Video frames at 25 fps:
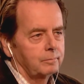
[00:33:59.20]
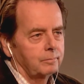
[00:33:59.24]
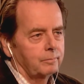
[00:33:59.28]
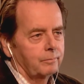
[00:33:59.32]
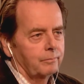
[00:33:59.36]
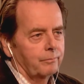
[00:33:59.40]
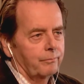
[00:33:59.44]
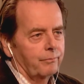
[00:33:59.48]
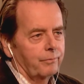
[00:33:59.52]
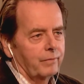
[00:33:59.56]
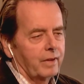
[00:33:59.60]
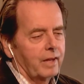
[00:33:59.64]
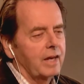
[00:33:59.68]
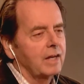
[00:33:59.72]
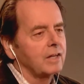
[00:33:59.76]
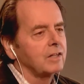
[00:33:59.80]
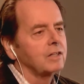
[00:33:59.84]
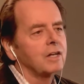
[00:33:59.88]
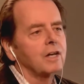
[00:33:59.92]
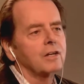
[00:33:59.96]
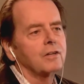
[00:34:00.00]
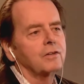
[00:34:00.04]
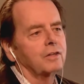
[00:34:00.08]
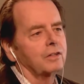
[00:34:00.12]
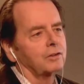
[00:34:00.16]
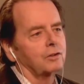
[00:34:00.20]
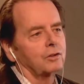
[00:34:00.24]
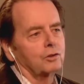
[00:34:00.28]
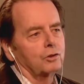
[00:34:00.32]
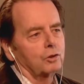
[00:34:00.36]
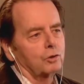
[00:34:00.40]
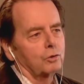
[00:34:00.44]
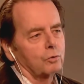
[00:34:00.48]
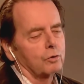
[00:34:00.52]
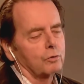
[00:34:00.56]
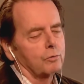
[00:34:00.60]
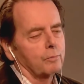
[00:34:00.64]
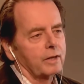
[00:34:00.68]
They had nothing to do
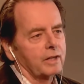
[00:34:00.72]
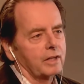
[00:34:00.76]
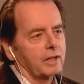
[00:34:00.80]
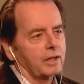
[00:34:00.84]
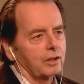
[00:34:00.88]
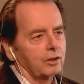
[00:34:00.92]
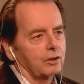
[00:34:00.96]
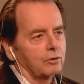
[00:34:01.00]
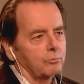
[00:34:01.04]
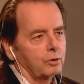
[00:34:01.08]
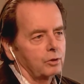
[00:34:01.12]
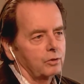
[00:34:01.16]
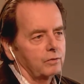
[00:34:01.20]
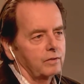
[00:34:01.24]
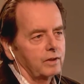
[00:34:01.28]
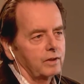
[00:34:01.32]
with making the movie.